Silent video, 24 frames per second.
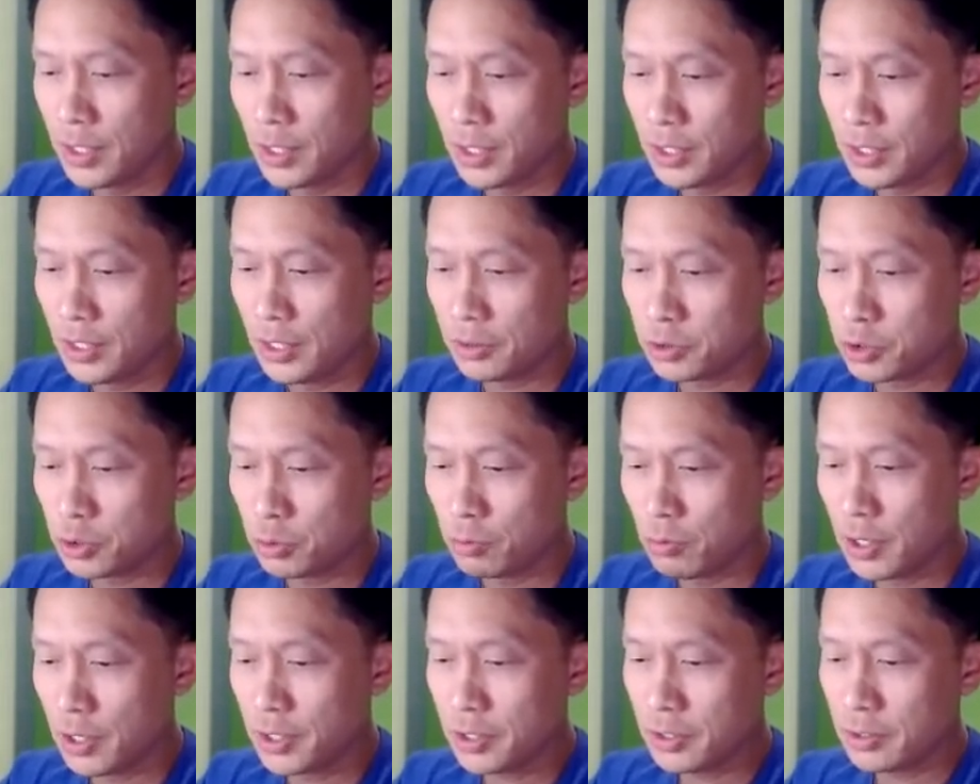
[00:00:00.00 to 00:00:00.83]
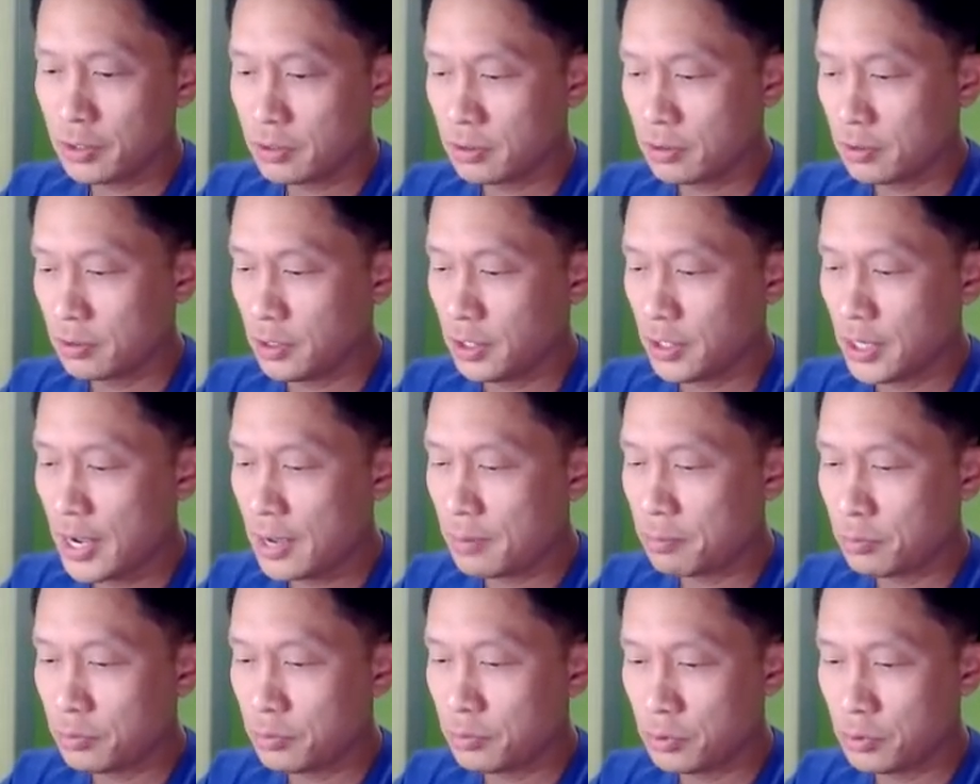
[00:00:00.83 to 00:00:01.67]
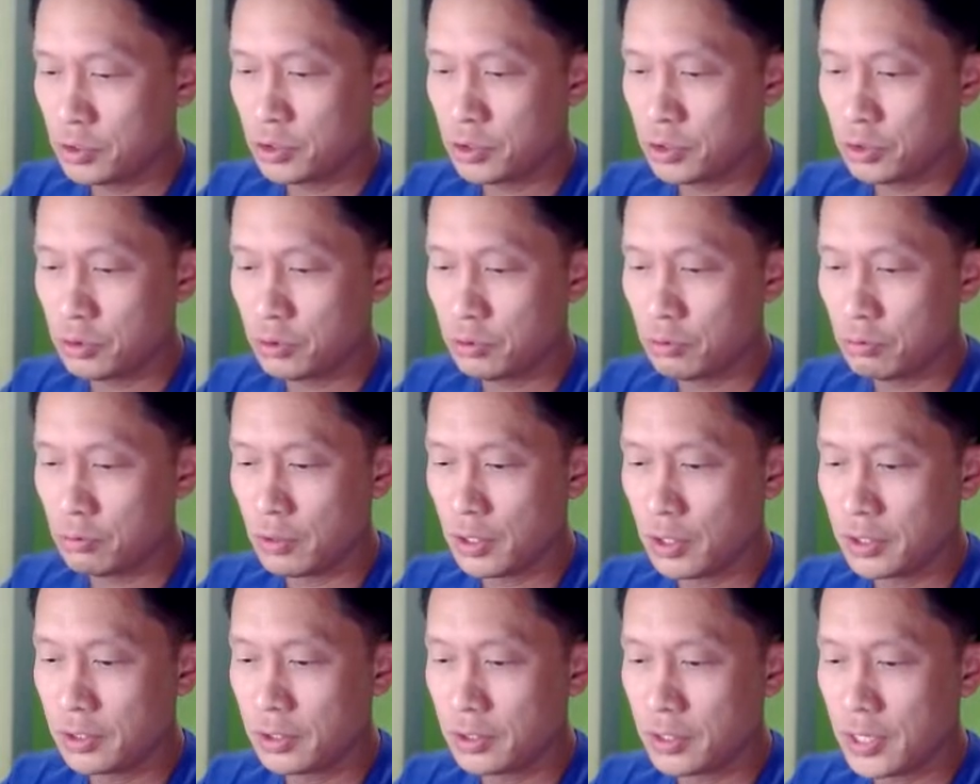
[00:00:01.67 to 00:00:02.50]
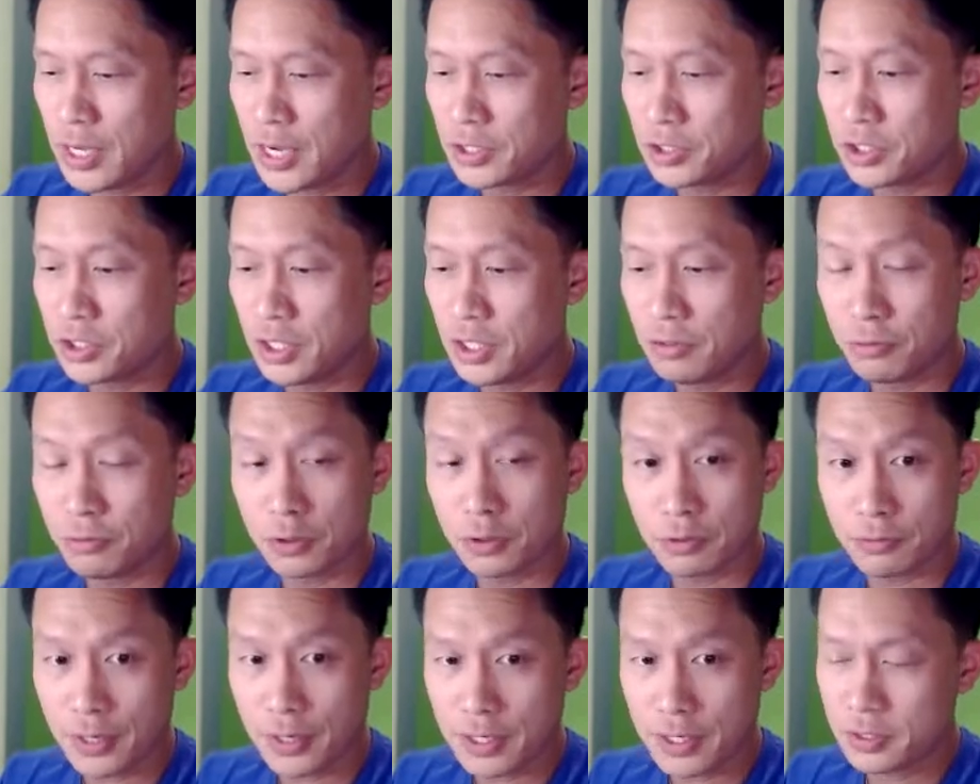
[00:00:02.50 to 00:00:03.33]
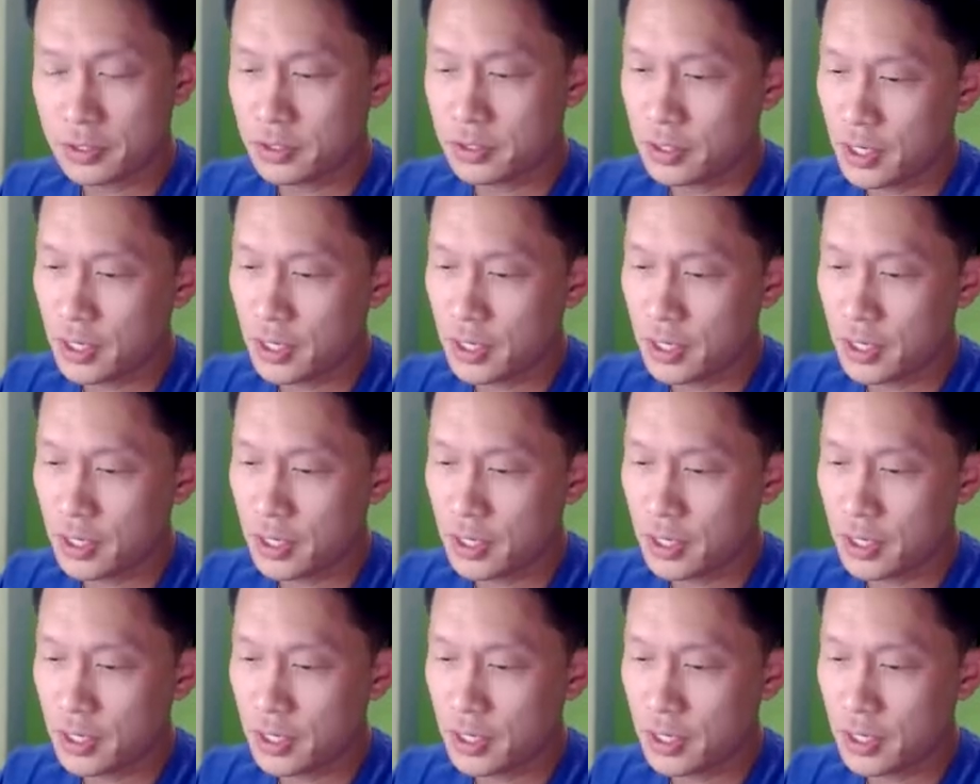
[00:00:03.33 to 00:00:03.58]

Now to run an app, we just do run-d for device